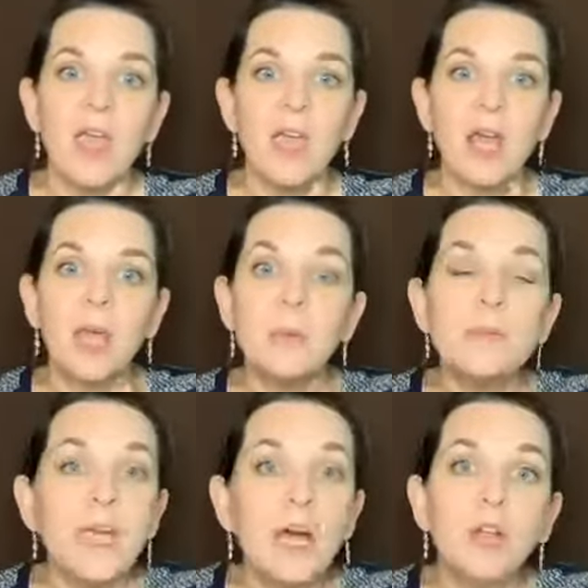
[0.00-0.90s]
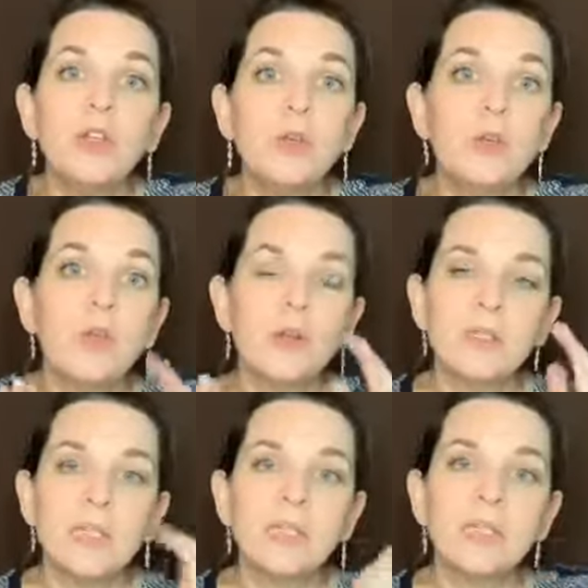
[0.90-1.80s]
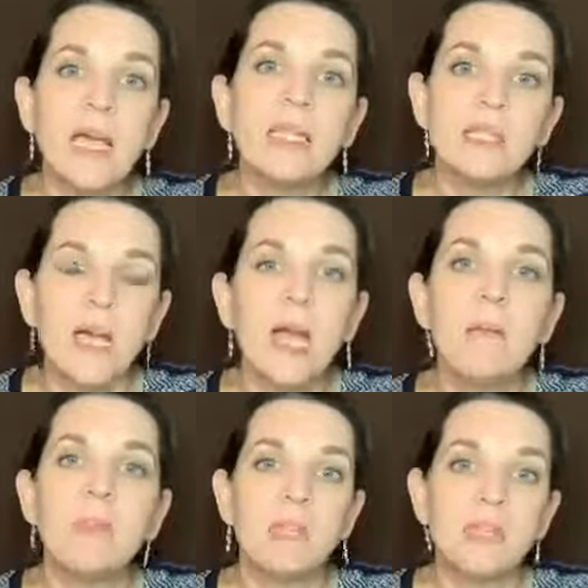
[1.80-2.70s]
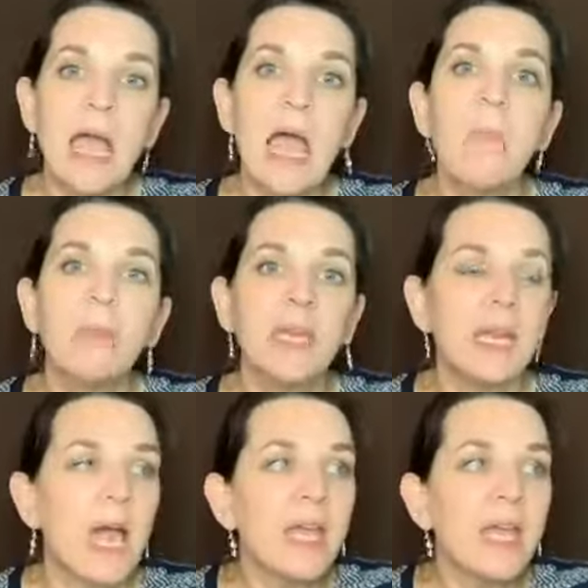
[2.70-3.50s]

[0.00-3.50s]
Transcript: And I am telling you, there is a set time that is happening.